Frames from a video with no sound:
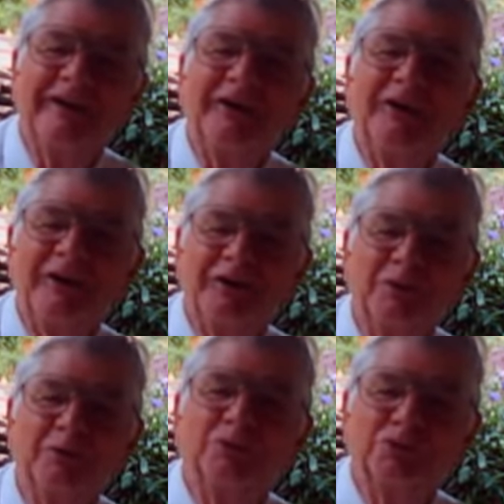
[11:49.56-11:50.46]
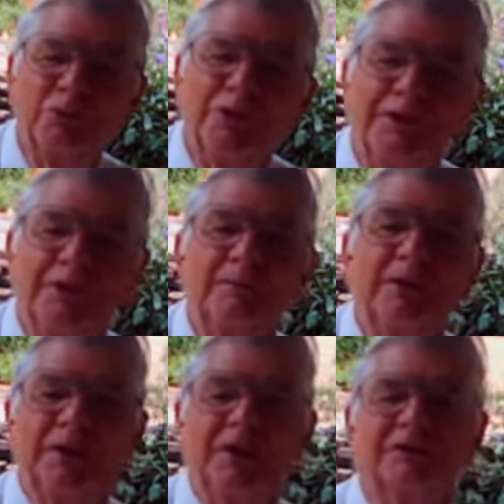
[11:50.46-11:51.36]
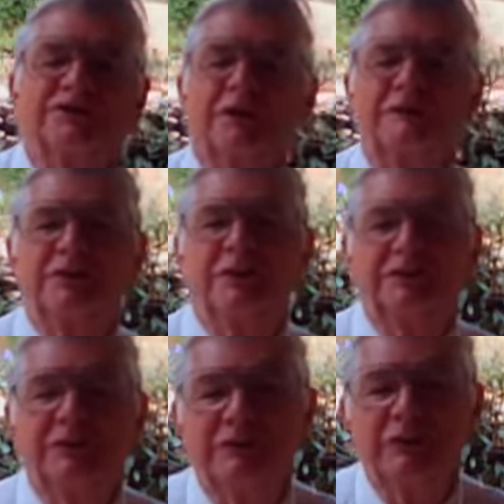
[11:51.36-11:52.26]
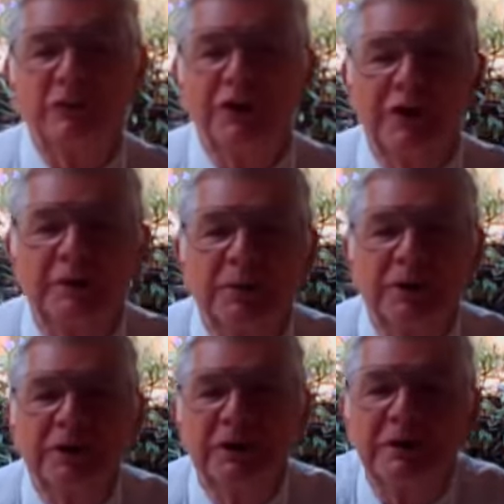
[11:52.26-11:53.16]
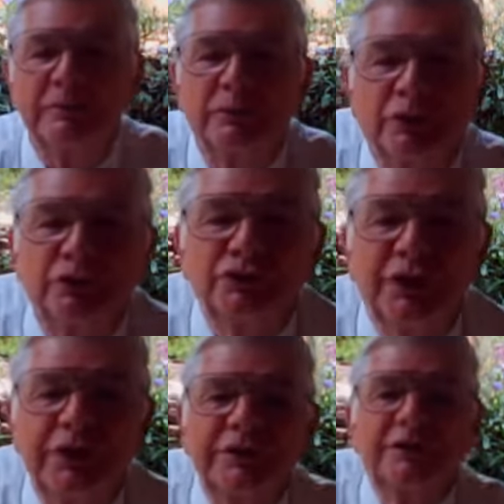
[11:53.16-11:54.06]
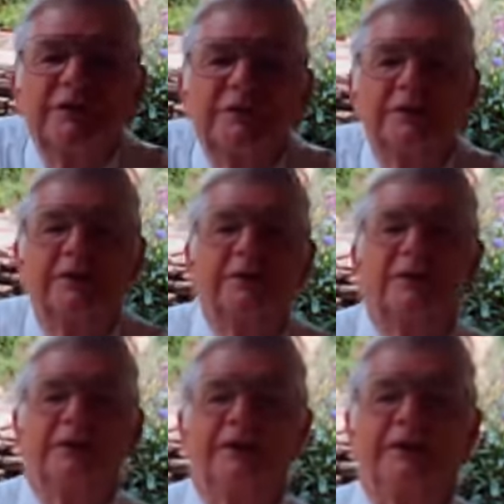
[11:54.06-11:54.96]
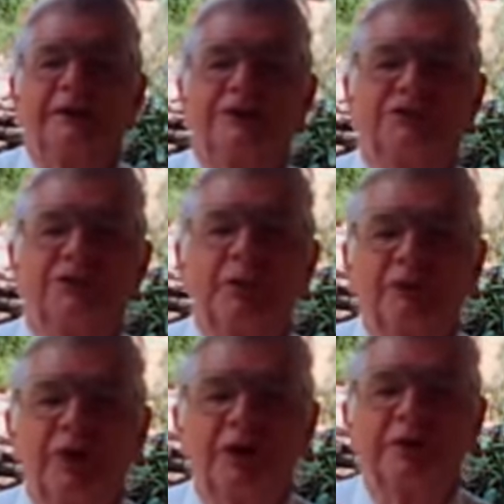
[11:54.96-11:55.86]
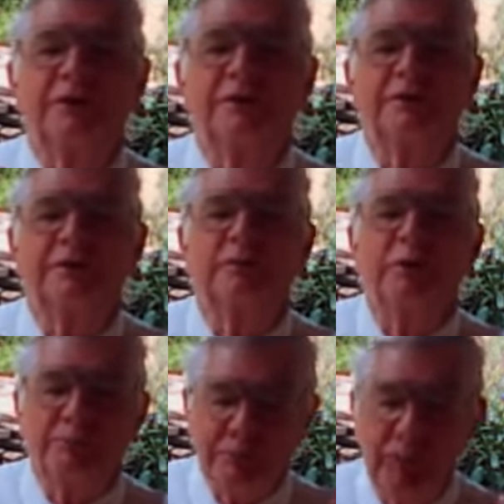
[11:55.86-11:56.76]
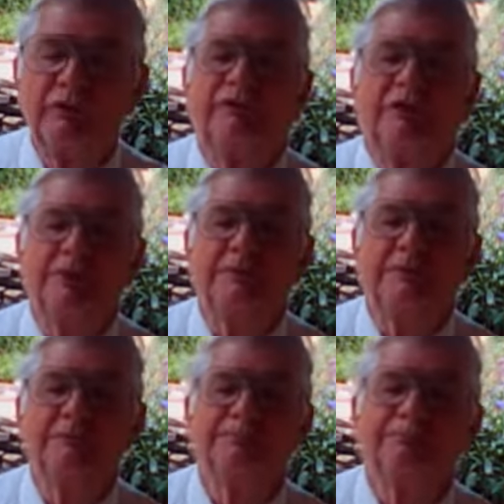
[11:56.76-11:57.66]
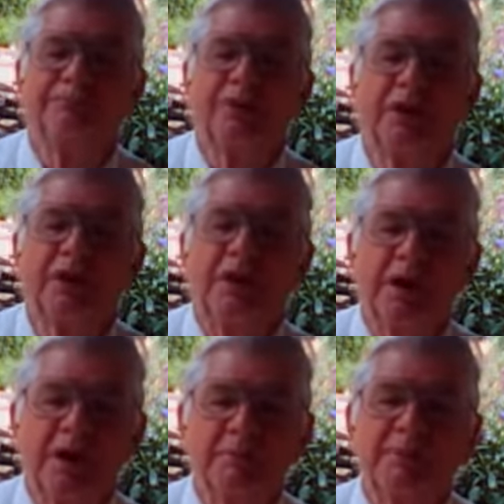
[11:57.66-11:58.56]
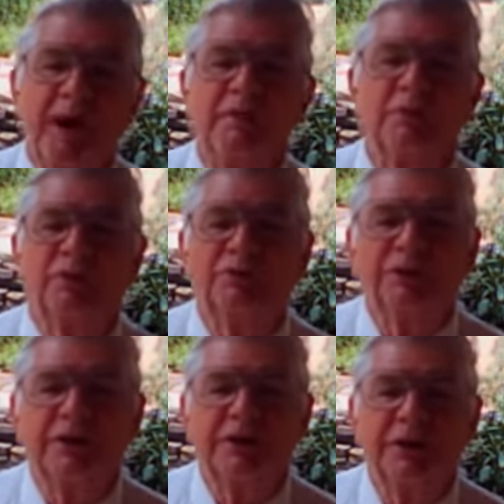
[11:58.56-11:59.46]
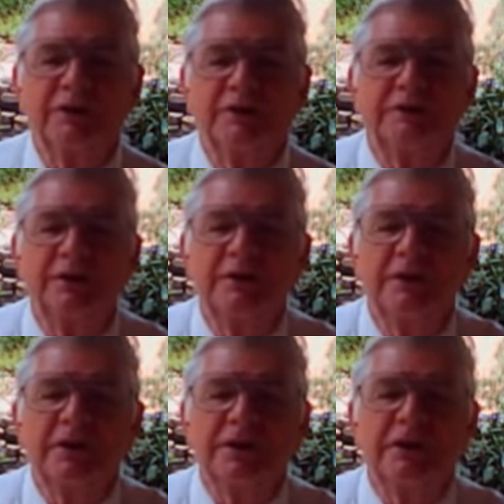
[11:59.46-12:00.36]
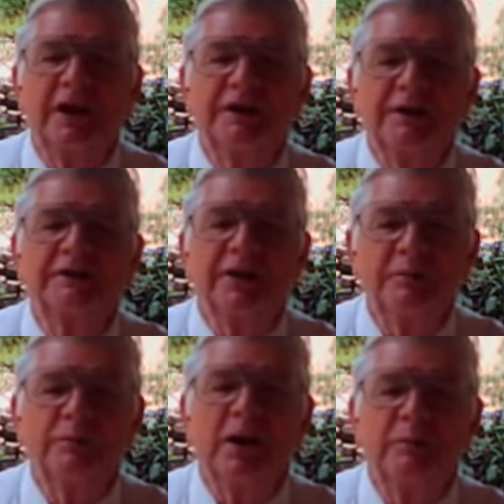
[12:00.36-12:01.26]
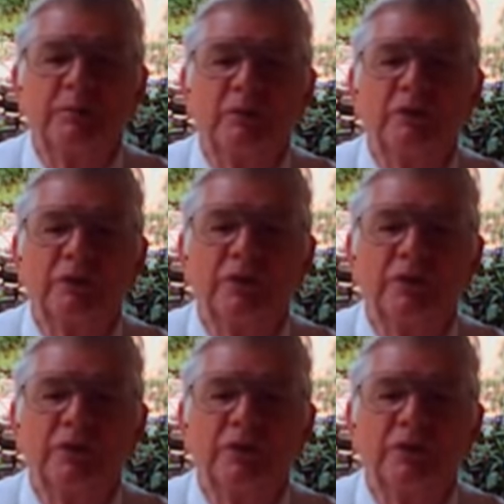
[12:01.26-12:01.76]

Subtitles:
God was with him. He got saved in 1948 in a Billy Graham crusade, and he jumped right in with both feet. He got a Bible. He sat down, and he got in that Bible,